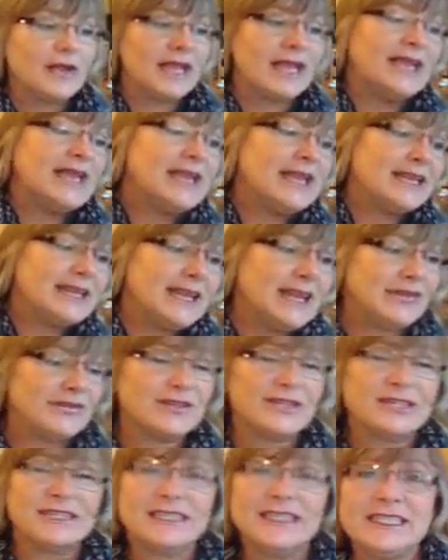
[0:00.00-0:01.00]
Okay, now
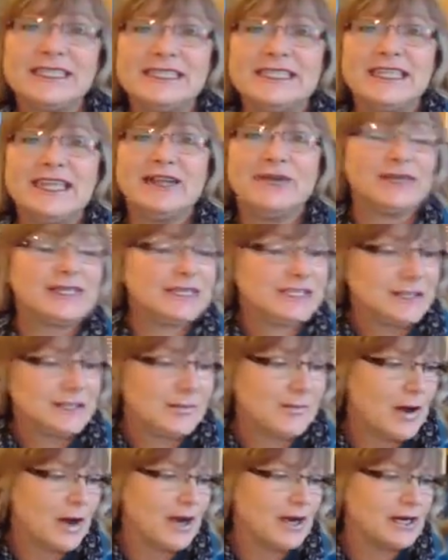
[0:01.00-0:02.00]
there's 6 secrets
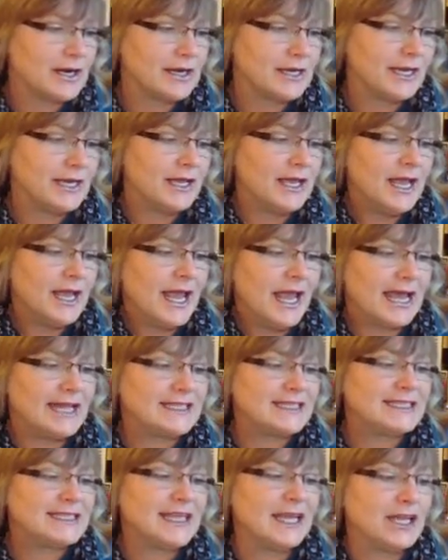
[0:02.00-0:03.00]
to marketing
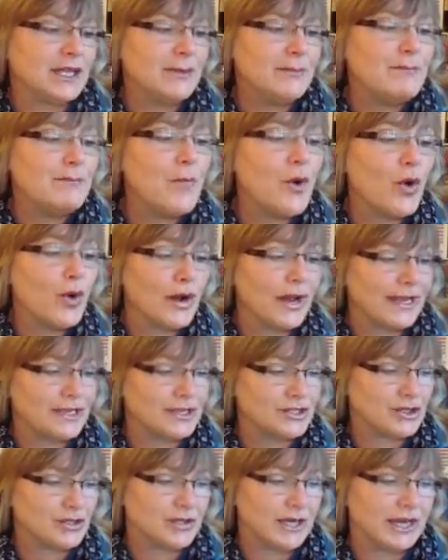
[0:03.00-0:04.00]
and selling more
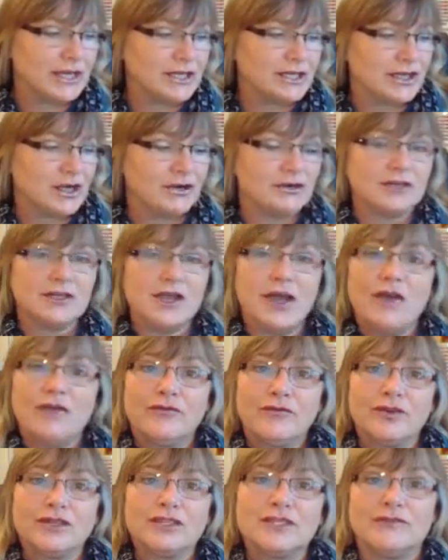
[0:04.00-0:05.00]
at your trade shows.
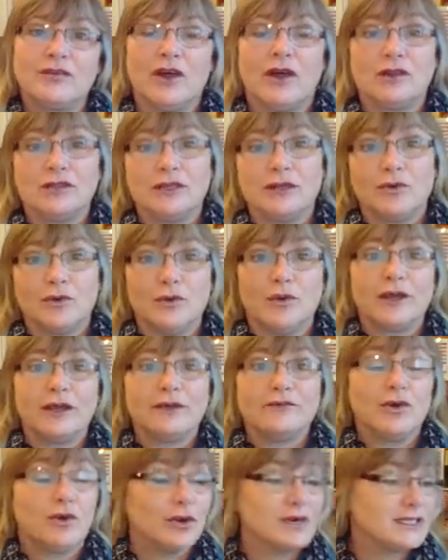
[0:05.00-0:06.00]
First of all, number 1,
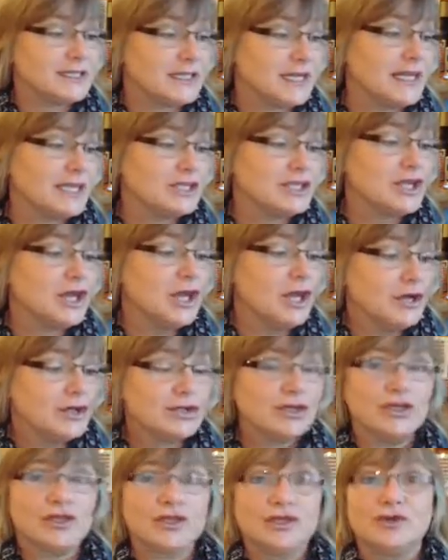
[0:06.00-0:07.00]
of course, is
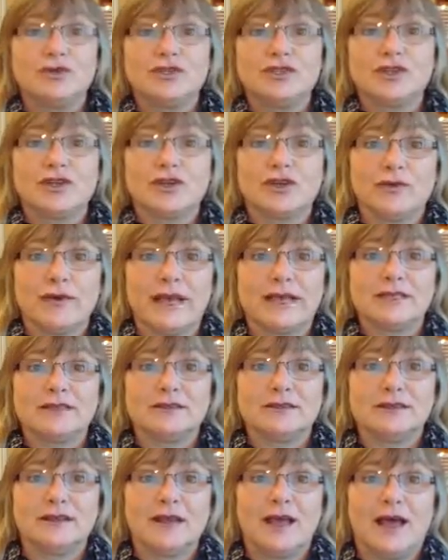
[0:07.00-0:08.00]
to choose the
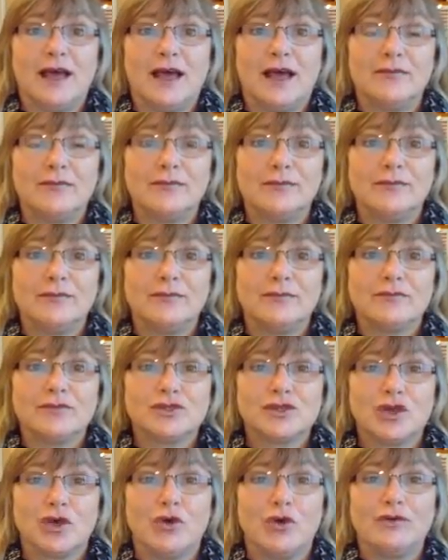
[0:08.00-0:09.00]
correct
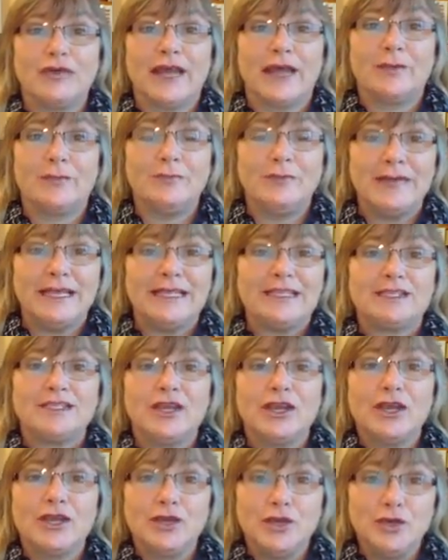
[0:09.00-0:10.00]
show that
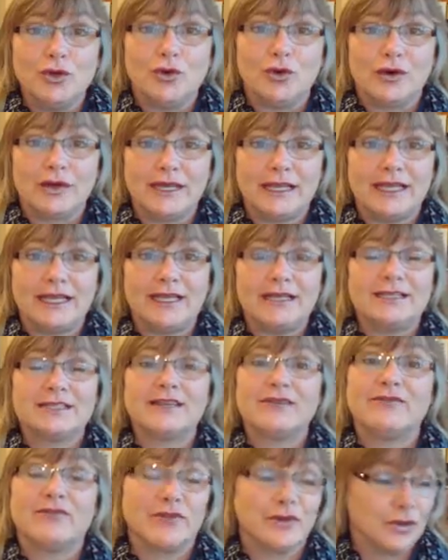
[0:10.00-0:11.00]
meets your
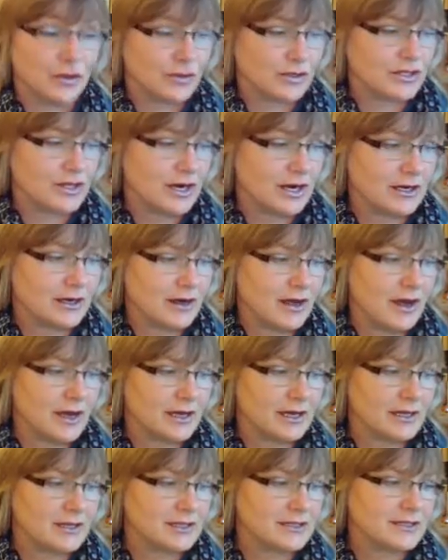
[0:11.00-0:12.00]
needs for your target
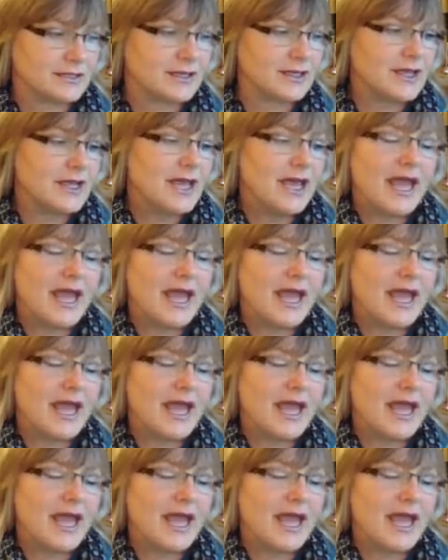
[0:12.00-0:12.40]
audience.